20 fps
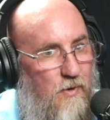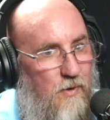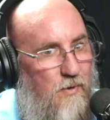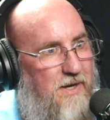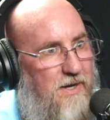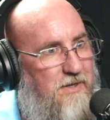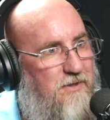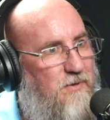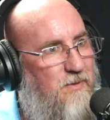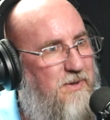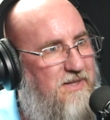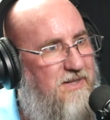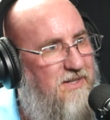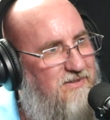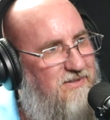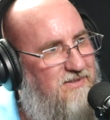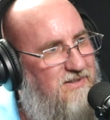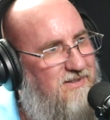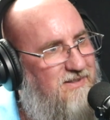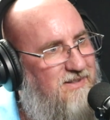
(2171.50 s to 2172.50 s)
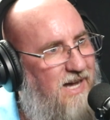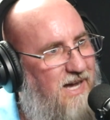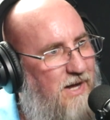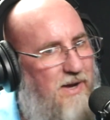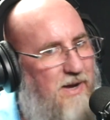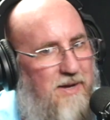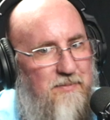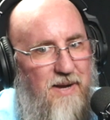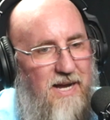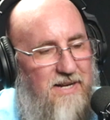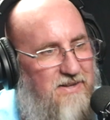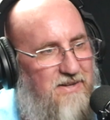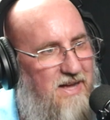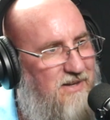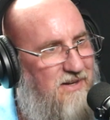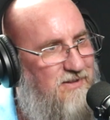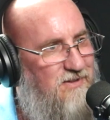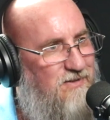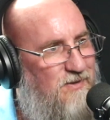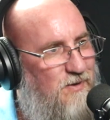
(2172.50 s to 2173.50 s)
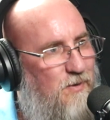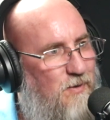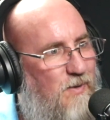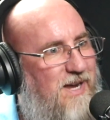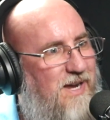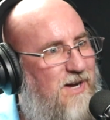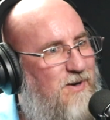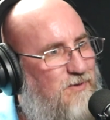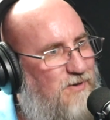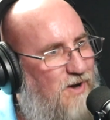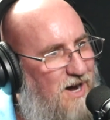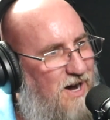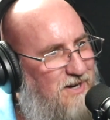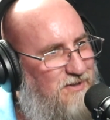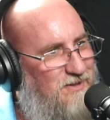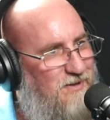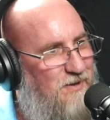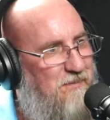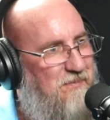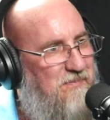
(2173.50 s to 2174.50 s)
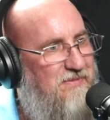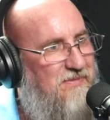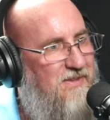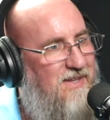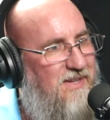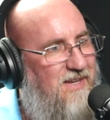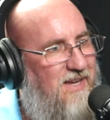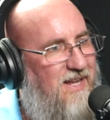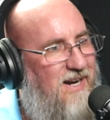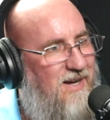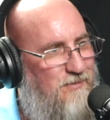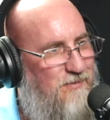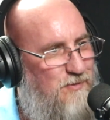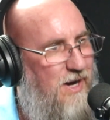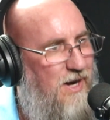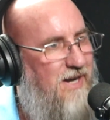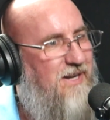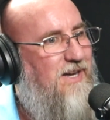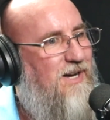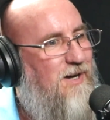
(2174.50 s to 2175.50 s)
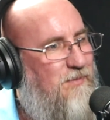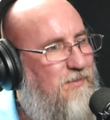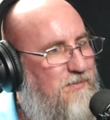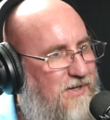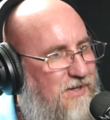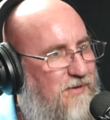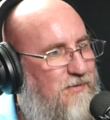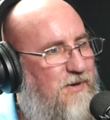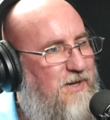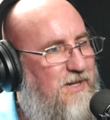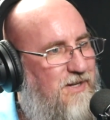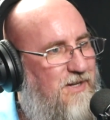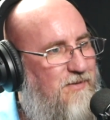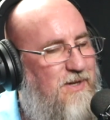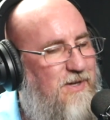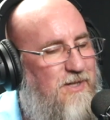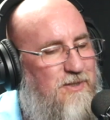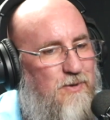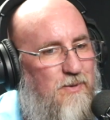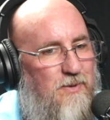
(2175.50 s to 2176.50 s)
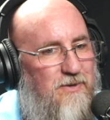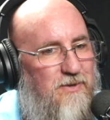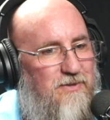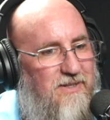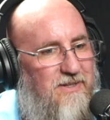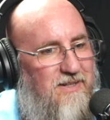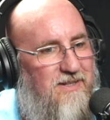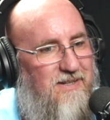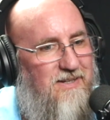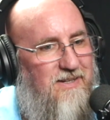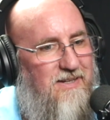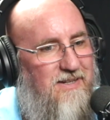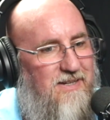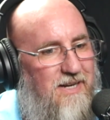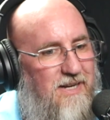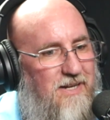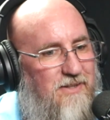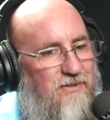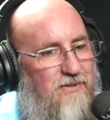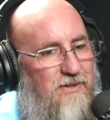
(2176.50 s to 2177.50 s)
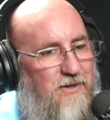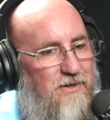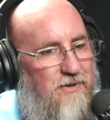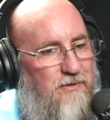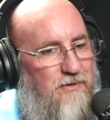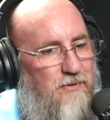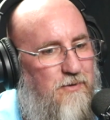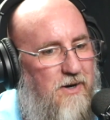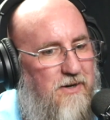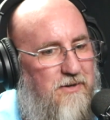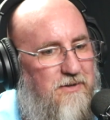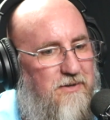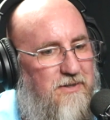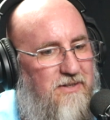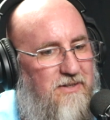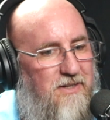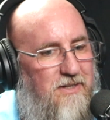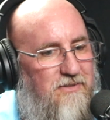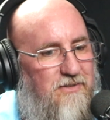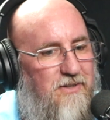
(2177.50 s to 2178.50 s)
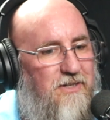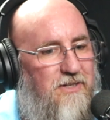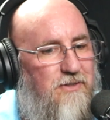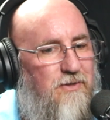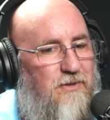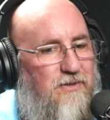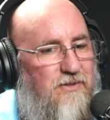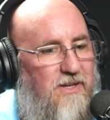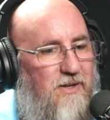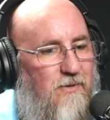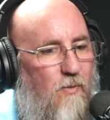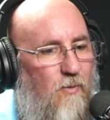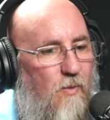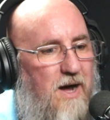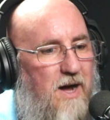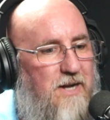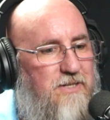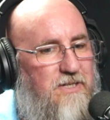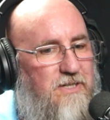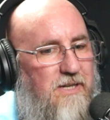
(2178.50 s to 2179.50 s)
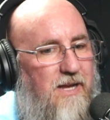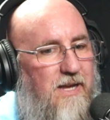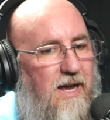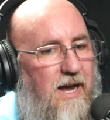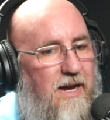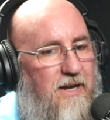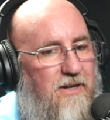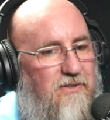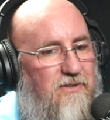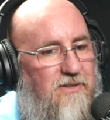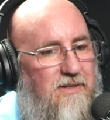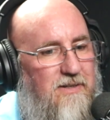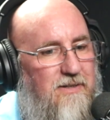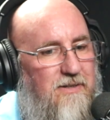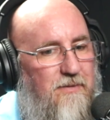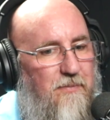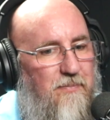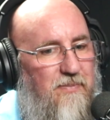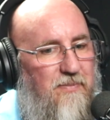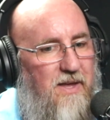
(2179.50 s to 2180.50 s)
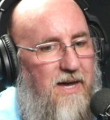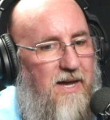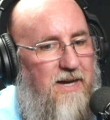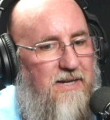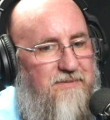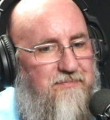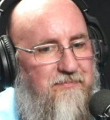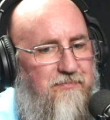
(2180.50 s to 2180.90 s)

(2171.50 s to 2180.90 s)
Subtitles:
do I do with this? How do I pay taxes? Who do I go talk to?" And I've tried to help different individuals, and it's still a struggle. It's interesting watching guys that